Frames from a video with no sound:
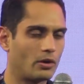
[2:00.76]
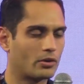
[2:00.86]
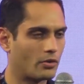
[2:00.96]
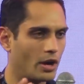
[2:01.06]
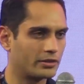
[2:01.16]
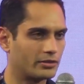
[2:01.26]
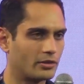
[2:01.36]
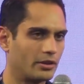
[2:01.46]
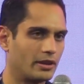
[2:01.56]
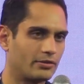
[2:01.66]
across
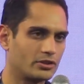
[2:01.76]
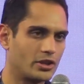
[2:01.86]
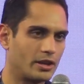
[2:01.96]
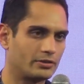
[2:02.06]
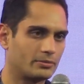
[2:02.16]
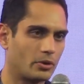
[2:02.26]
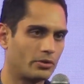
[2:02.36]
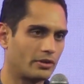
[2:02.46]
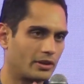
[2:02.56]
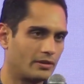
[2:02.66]
30 different chains,
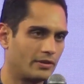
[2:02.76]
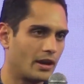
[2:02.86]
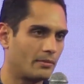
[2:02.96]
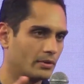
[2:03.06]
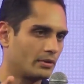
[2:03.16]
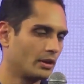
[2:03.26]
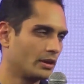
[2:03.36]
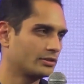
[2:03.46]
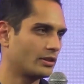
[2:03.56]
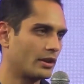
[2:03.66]
both on the EVM and
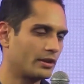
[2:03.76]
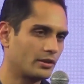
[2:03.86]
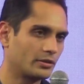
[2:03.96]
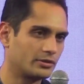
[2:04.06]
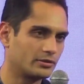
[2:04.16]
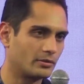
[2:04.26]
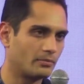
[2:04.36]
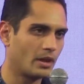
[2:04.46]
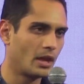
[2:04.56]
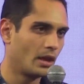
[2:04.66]
Solana ecosystem.
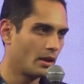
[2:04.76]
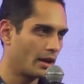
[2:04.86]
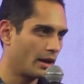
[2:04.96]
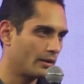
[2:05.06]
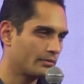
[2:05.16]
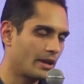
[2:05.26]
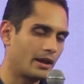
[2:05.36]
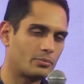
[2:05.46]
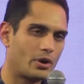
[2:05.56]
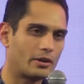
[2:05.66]

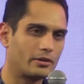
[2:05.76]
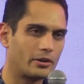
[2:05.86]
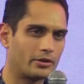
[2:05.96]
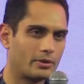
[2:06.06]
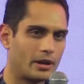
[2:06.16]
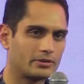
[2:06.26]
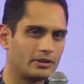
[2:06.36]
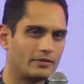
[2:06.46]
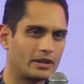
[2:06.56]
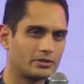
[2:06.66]
And prior to Layer 3, I was an
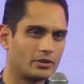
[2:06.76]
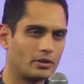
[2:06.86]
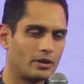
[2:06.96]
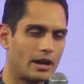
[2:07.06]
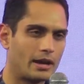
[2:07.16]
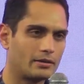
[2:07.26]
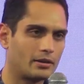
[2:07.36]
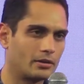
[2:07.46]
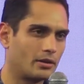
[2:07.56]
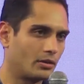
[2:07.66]
investor at
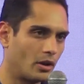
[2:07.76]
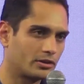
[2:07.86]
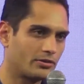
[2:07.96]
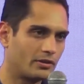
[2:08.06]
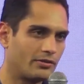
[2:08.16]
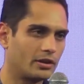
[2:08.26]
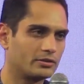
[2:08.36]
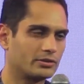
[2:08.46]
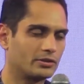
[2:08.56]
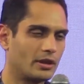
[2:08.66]
a large fund of
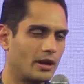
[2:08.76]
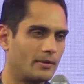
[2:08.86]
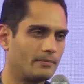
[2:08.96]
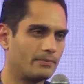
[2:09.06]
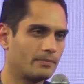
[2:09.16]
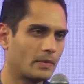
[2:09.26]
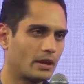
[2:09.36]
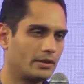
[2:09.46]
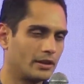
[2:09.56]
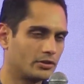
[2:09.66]
funds
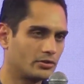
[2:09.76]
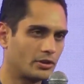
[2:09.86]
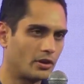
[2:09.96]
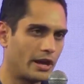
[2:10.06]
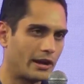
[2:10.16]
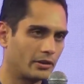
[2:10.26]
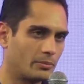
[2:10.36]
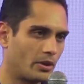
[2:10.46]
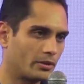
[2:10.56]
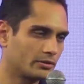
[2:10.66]
in the industry called Accolade
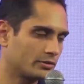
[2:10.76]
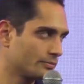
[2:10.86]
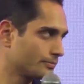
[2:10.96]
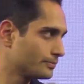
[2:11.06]
Partners.